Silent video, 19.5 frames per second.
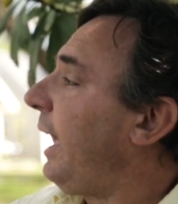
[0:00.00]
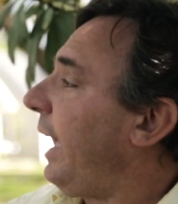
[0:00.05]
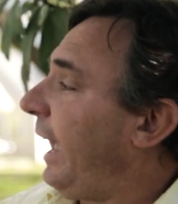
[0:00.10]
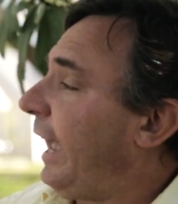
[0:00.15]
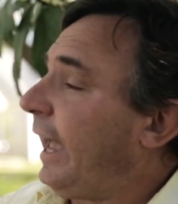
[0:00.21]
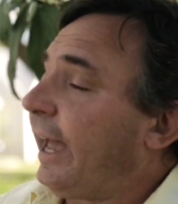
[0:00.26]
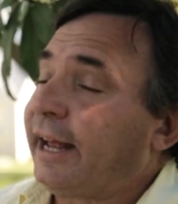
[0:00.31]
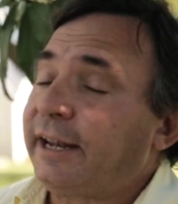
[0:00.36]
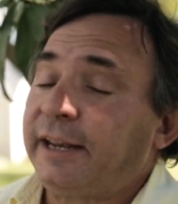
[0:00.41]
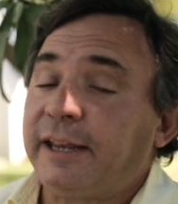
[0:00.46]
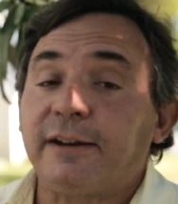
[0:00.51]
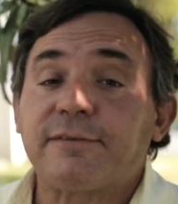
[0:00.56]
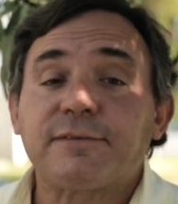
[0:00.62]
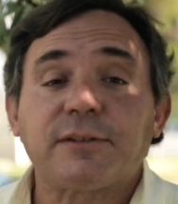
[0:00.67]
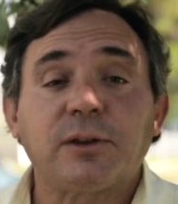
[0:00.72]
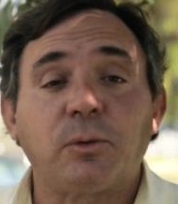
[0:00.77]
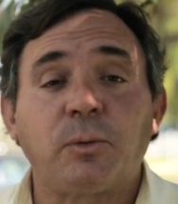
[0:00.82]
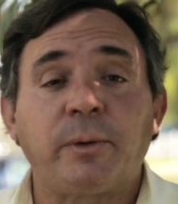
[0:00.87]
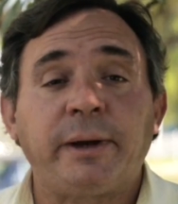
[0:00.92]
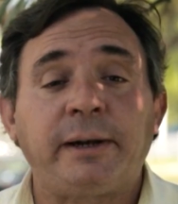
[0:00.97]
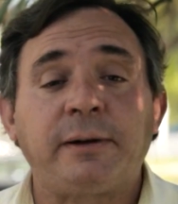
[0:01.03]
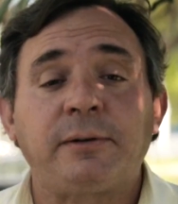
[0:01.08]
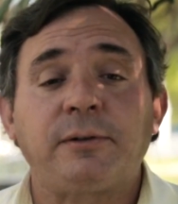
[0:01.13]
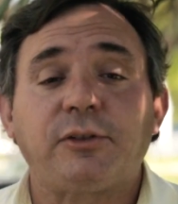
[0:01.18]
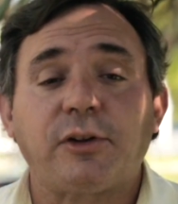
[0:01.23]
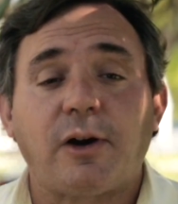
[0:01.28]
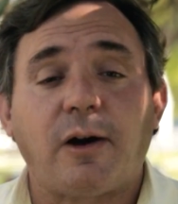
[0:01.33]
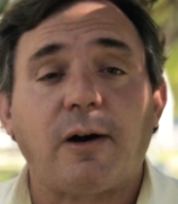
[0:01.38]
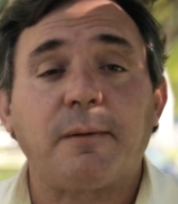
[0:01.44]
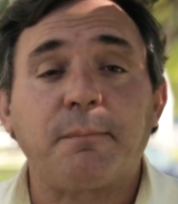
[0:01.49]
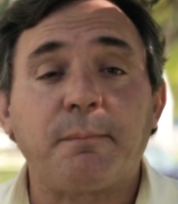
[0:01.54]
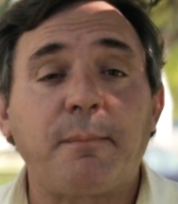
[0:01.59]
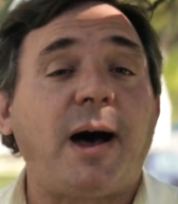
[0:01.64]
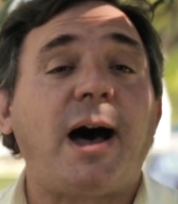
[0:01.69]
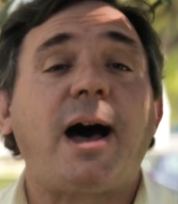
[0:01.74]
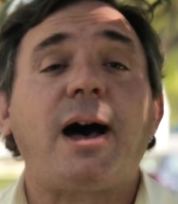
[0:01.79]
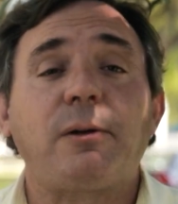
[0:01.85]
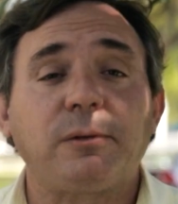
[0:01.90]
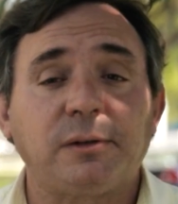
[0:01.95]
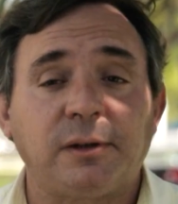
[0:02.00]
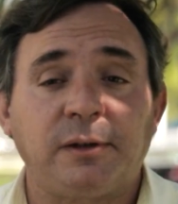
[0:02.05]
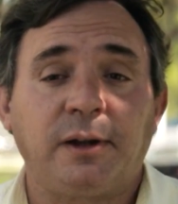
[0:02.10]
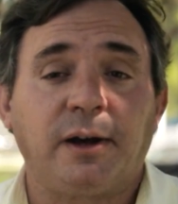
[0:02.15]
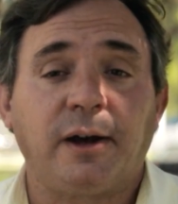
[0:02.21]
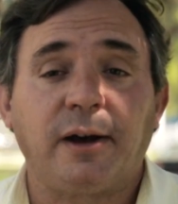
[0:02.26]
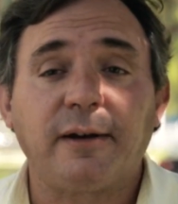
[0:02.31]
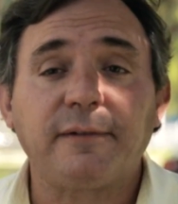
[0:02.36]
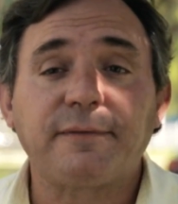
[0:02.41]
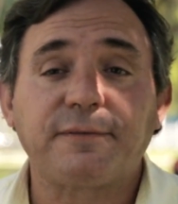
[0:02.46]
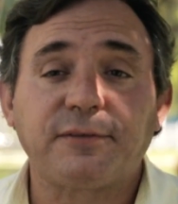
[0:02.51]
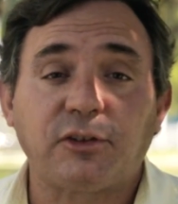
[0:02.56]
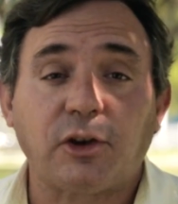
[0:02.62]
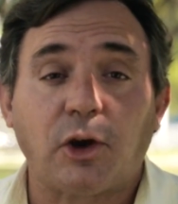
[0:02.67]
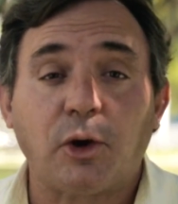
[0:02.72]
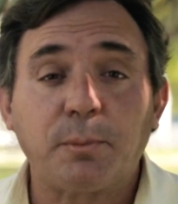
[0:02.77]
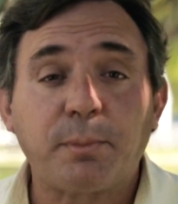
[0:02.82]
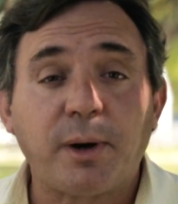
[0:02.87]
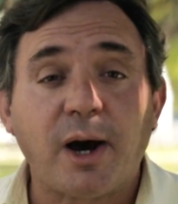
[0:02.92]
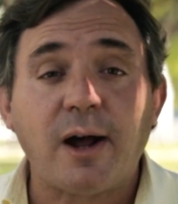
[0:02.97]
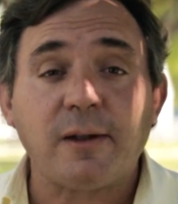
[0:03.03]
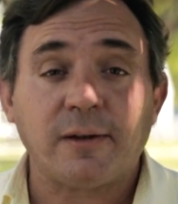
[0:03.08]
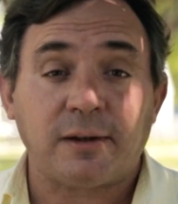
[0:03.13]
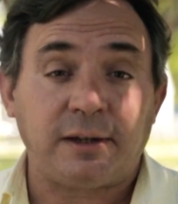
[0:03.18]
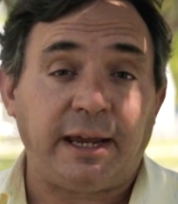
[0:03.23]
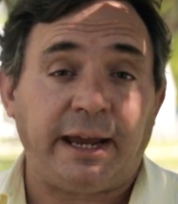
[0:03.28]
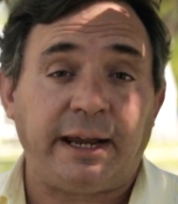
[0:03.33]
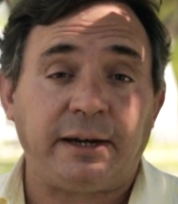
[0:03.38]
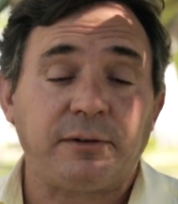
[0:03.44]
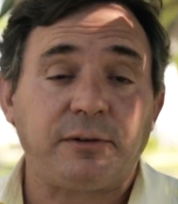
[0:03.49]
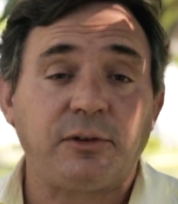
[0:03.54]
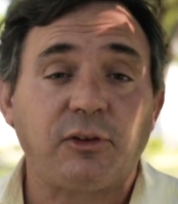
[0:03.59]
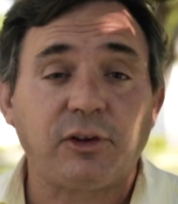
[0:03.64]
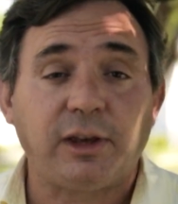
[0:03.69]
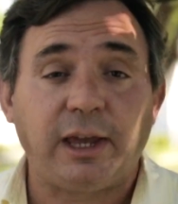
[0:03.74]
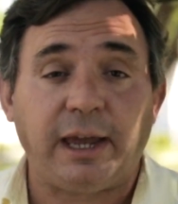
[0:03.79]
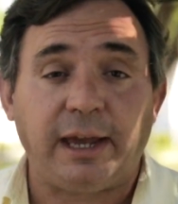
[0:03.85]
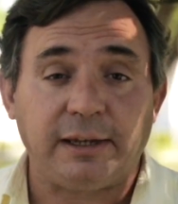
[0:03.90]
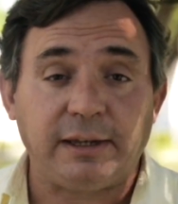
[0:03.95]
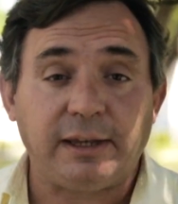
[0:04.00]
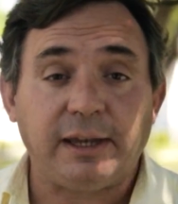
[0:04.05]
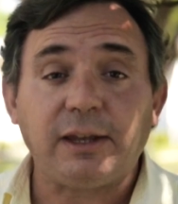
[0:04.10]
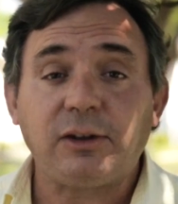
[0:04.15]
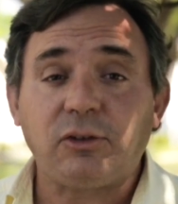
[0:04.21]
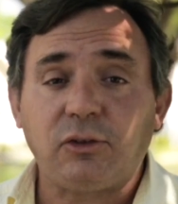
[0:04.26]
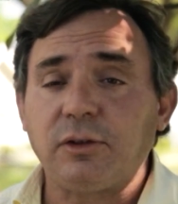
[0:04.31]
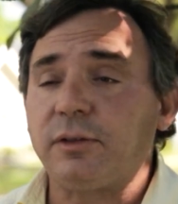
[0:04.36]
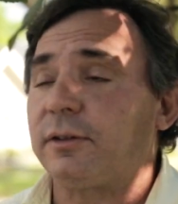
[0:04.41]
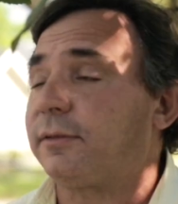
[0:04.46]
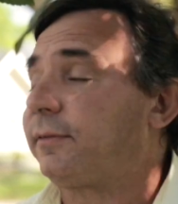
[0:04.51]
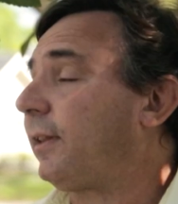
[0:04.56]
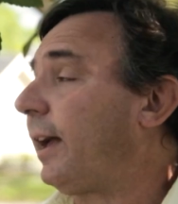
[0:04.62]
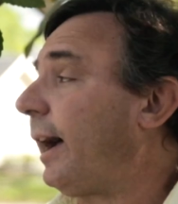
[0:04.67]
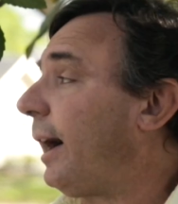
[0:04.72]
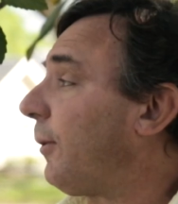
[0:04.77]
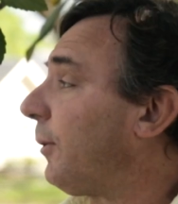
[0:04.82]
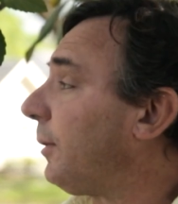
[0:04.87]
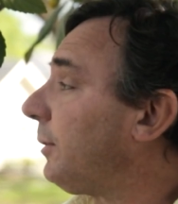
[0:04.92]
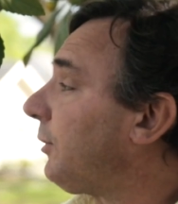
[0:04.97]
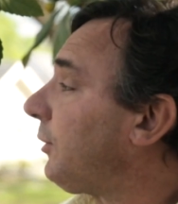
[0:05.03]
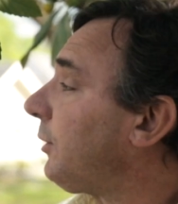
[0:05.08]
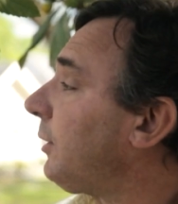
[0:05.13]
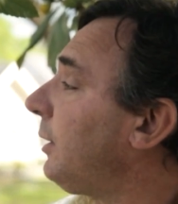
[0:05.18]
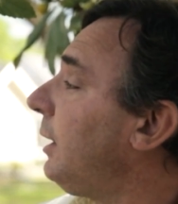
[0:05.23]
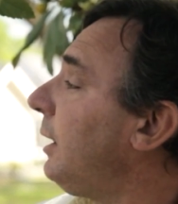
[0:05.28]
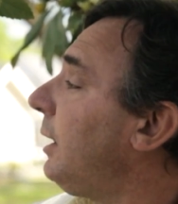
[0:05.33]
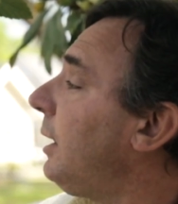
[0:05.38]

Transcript: and if the winters are mild enough so pollinators can get to the flowers,